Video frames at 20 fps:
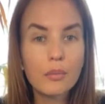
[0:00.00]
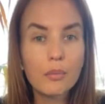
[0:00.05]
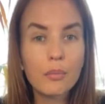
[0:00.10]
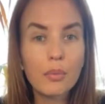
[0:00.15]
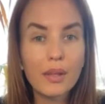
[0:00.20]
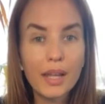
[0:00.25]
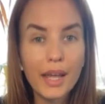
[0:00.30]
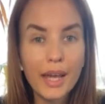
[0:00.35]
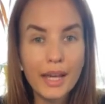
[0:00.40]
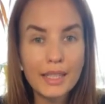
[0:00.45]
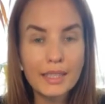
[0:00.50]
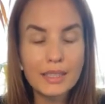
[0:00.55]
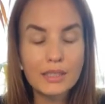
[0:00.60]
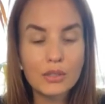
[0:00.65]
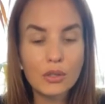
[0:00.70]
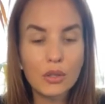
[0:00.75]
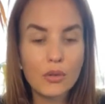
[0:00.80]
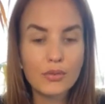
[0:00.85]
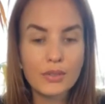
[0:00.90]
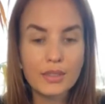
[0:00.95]
place
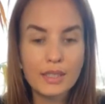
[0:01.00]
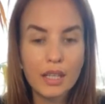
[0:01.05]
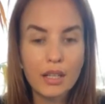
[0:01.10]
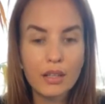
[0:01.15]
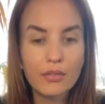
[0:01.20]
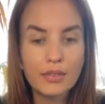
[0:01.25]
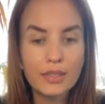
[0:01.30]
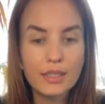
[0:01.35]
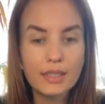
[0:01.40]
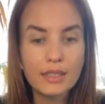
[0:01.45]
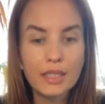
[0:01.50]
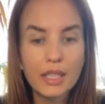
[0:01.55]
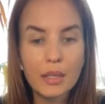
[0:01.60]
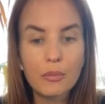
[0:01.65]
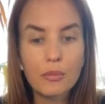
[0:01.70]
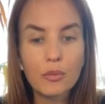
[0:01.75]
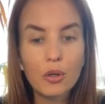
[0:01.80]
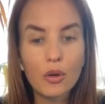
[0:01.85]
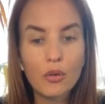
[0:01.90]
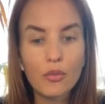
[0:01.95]
of
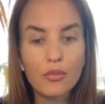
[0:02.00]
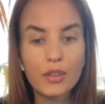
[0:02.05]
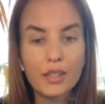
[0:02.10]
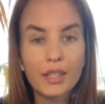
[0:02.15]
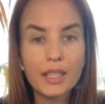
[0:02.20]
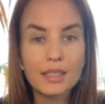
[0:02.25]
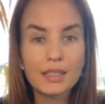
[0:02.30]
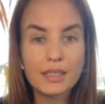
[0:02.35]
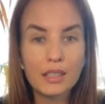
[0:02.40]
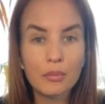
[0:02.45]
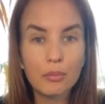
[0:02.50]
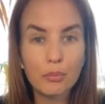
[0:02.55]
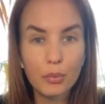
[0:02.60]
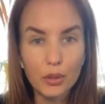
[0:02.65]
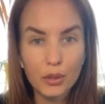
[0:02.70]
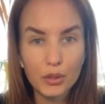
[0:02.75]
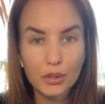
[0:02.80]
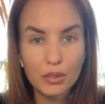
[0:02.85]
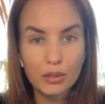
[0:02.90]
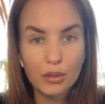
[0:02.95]
self-esteem, confidence, and
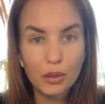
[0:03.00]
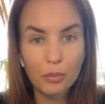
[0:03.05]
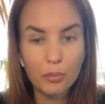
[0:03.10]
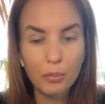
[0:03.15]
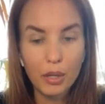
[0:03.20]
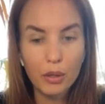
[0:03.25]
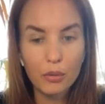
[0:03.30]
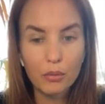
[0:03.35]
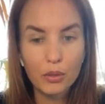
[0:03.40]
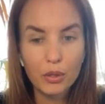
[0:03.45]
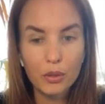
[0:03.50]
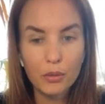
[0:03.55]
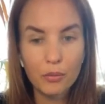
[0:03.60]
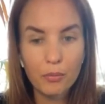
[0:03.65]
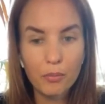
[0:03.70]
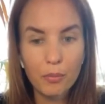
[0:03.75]
personal power.